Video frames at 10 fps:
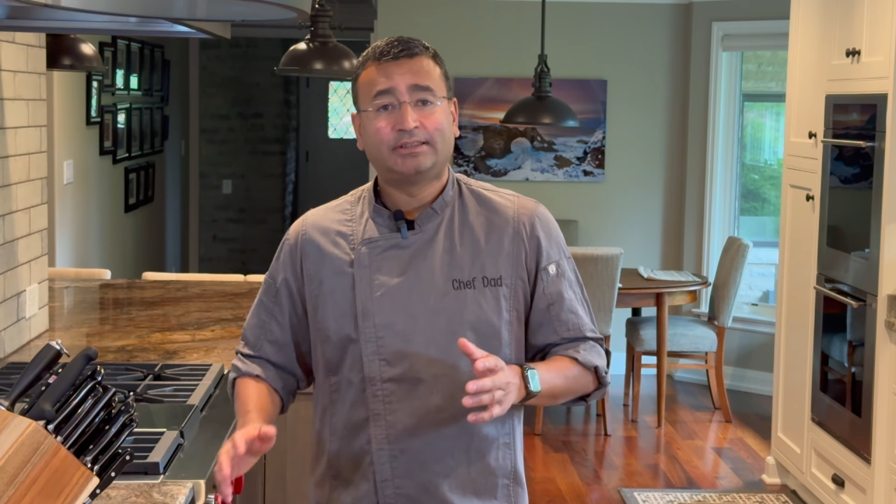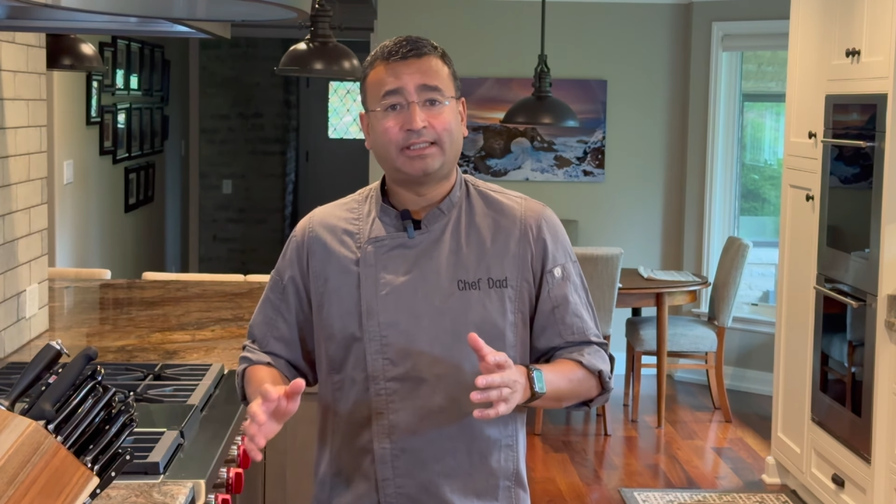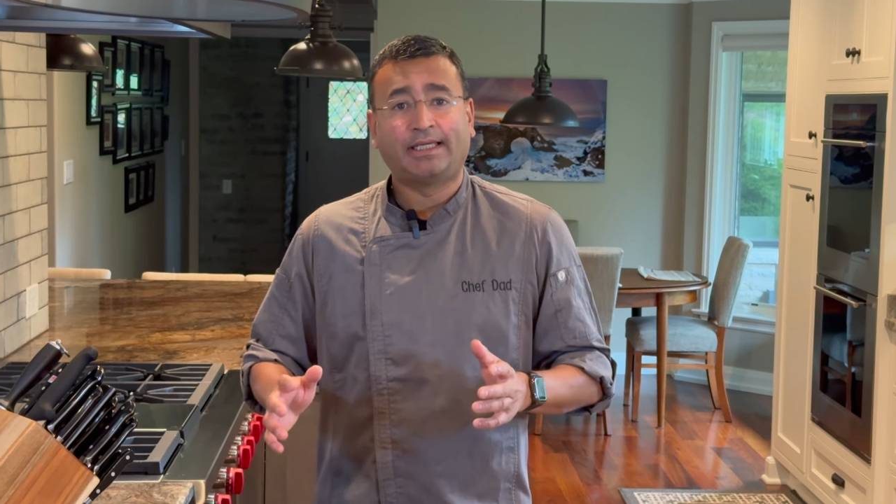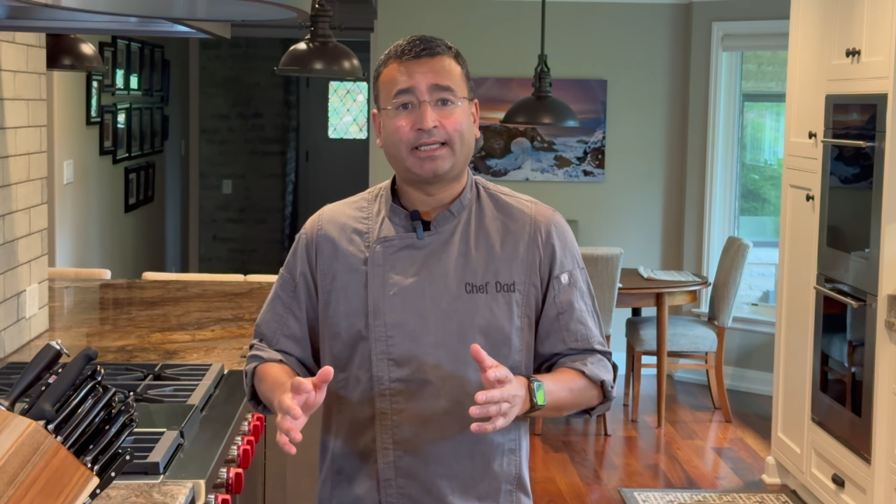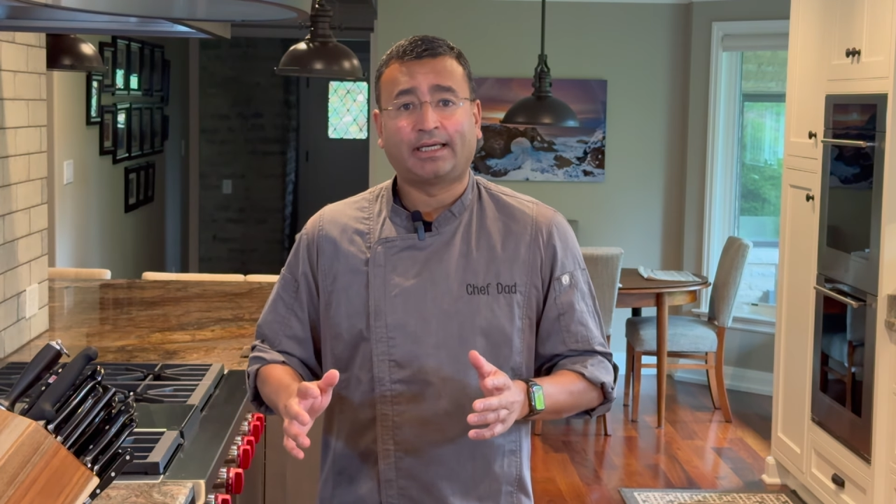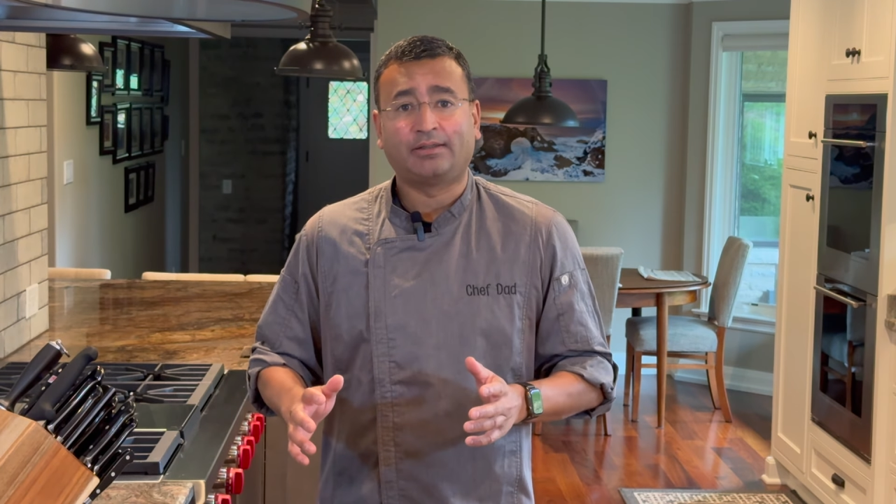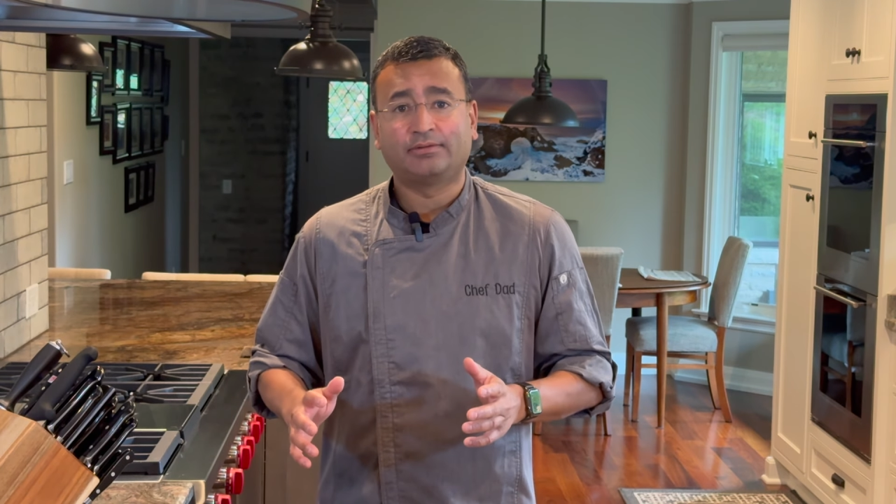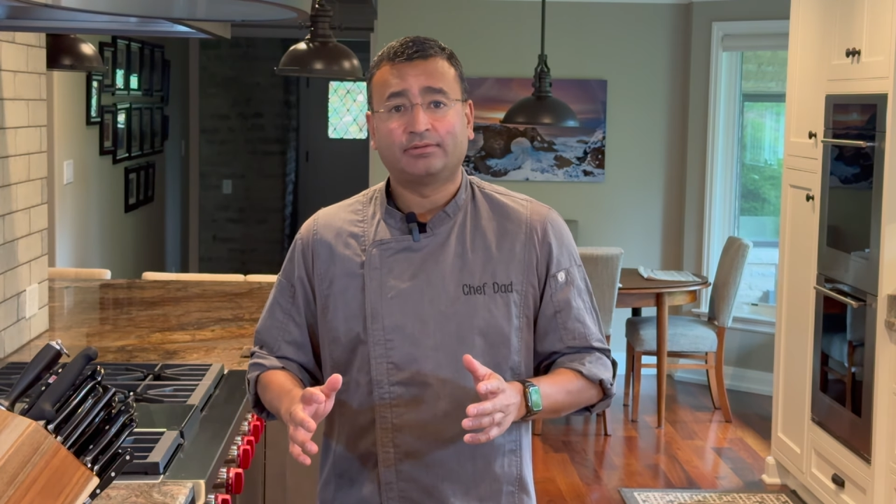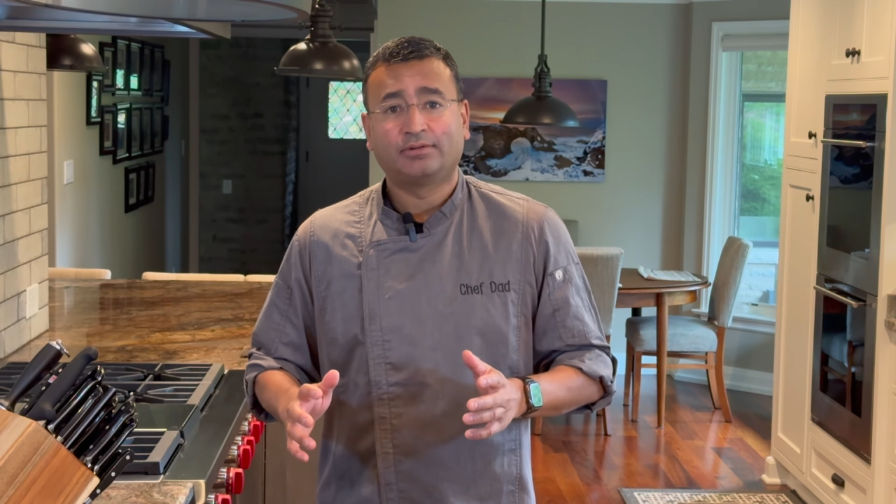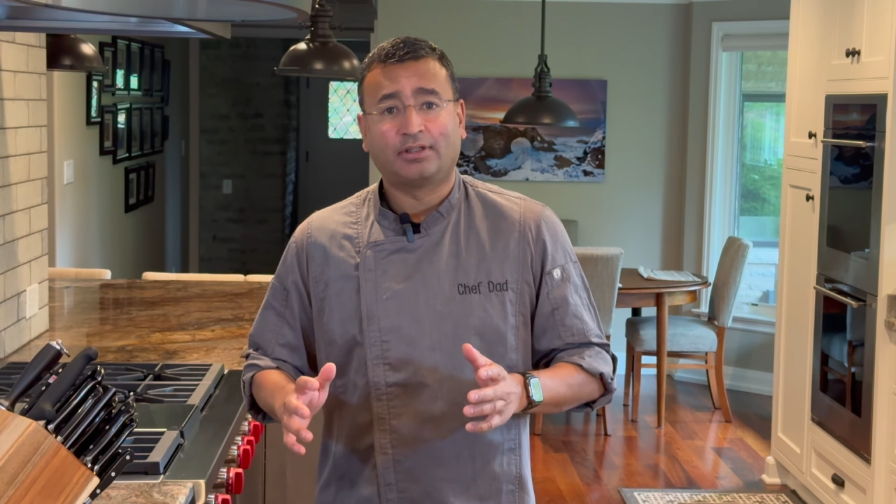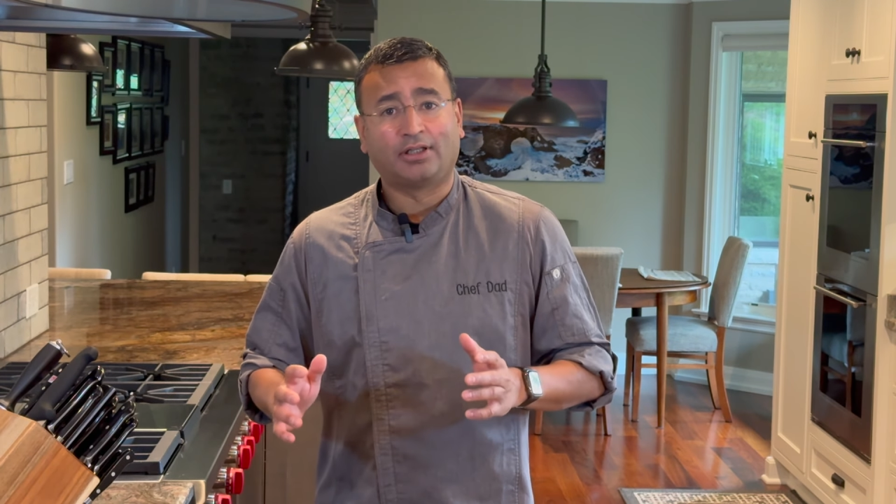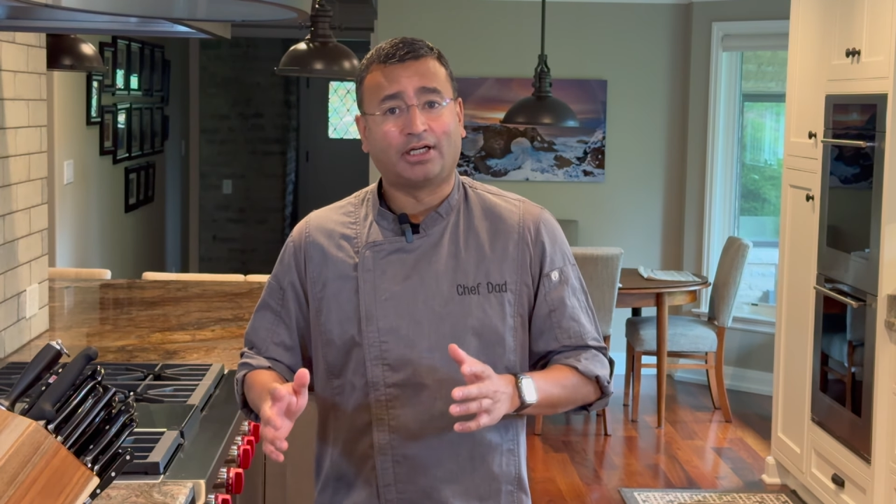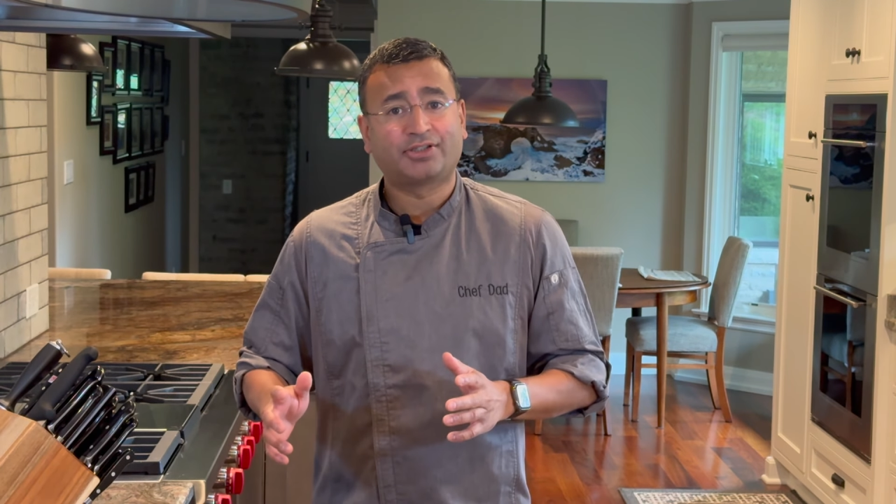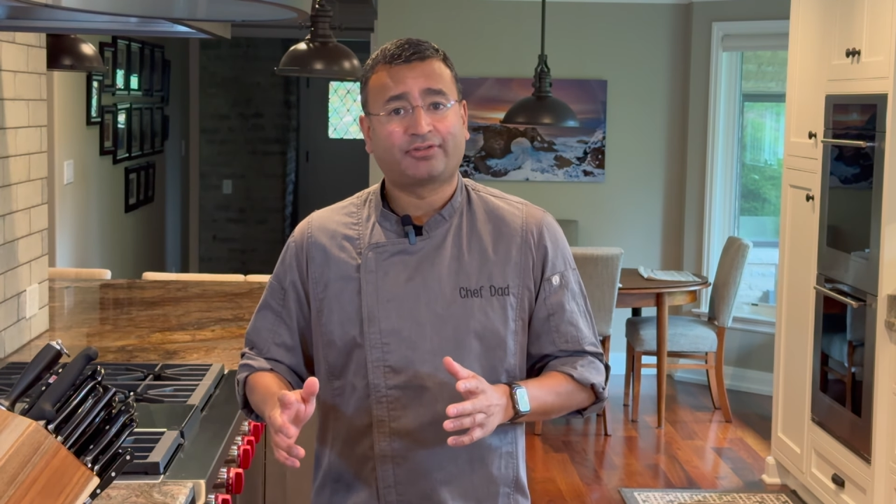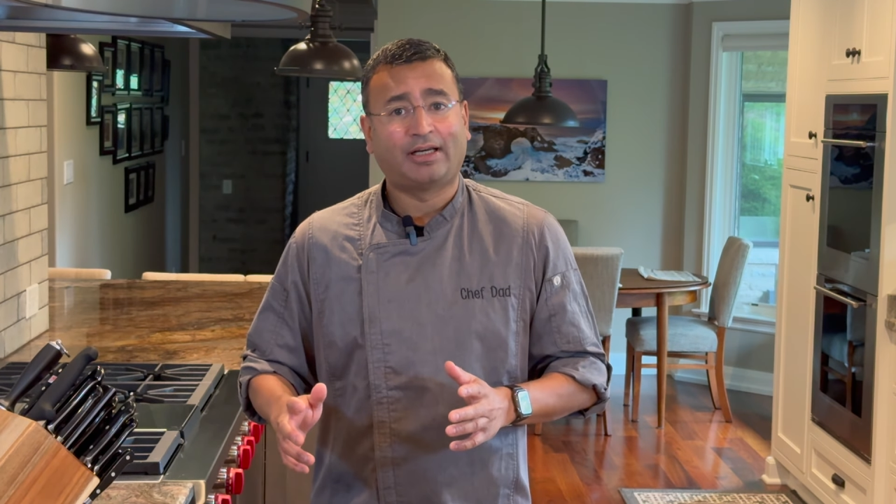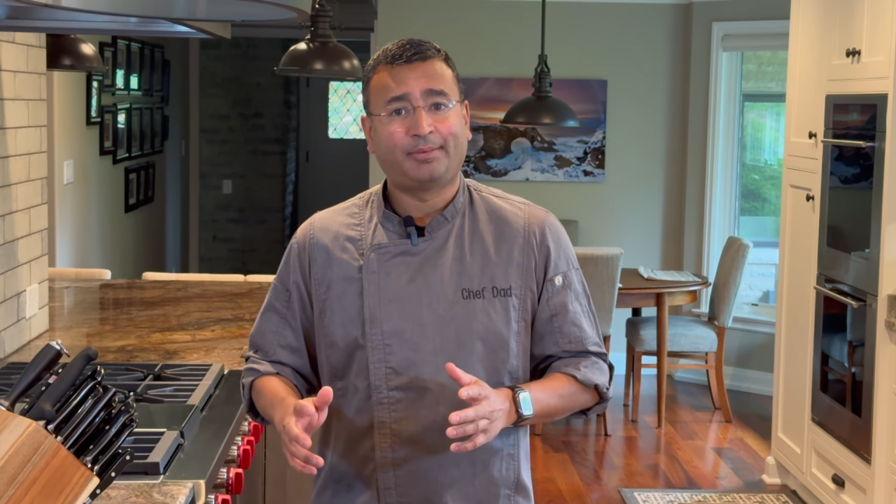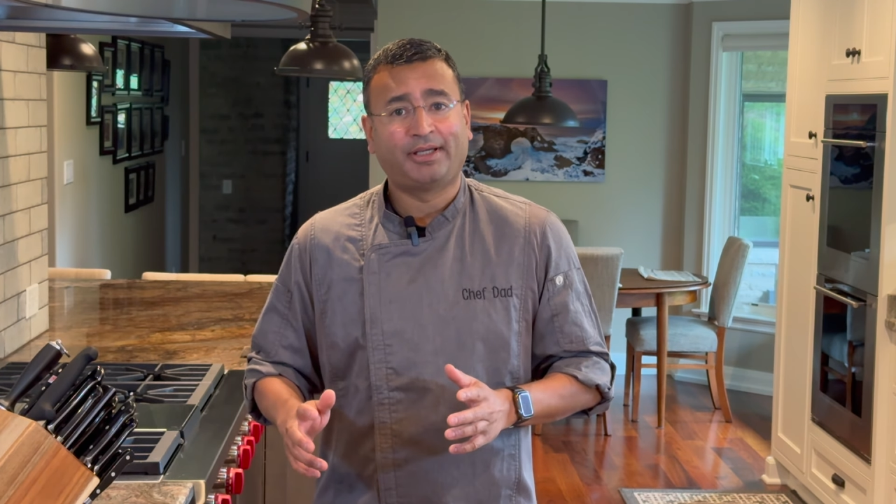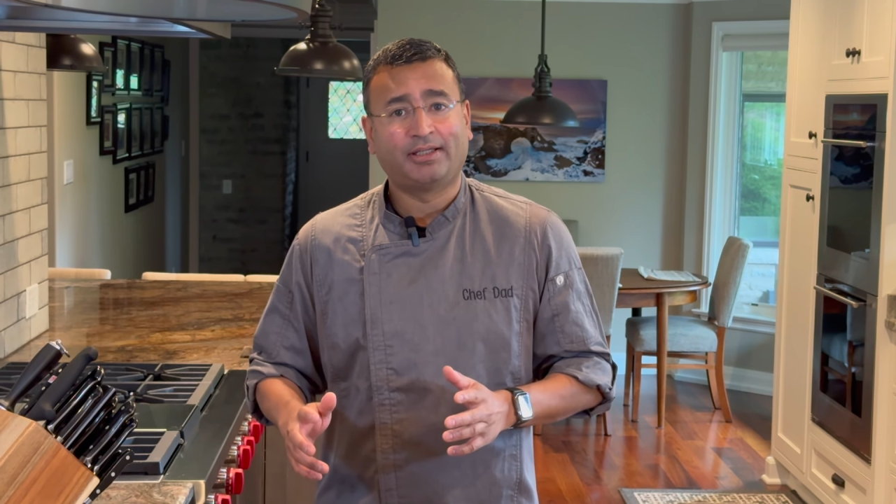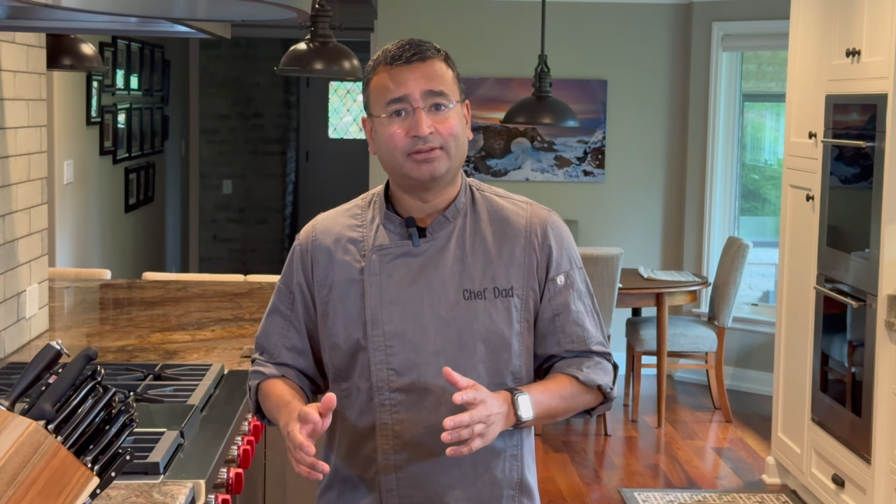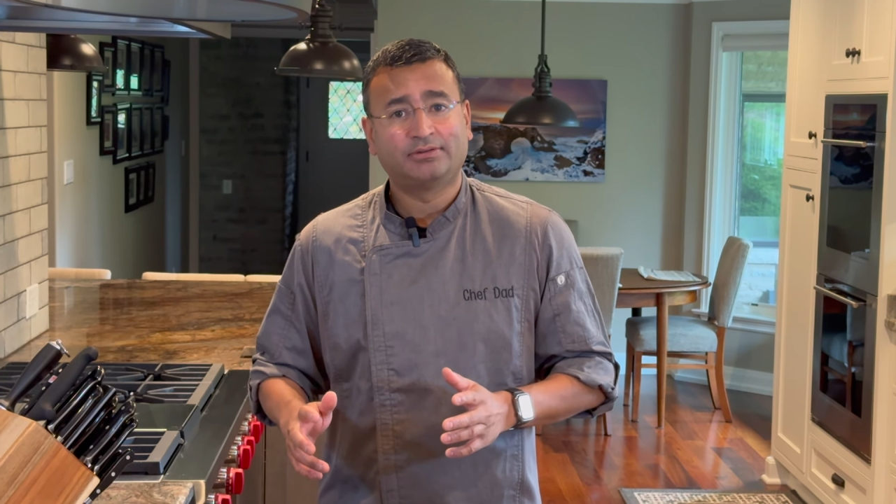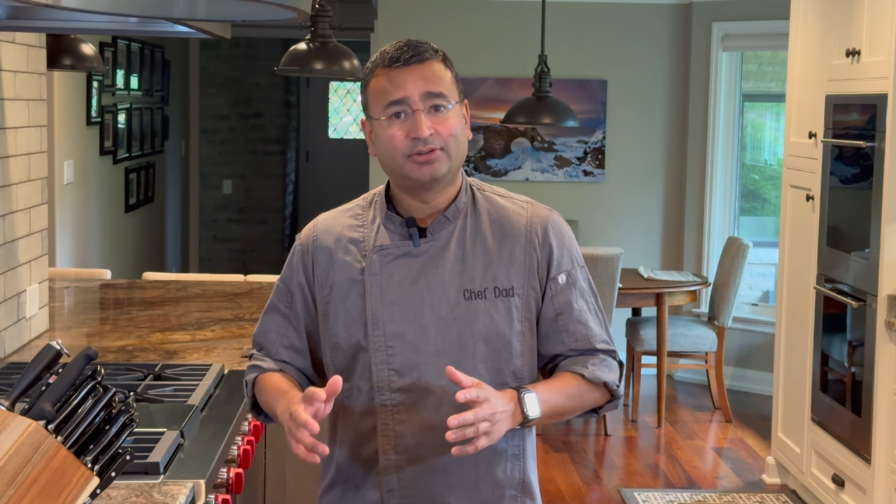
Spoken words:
take out a large fry pan,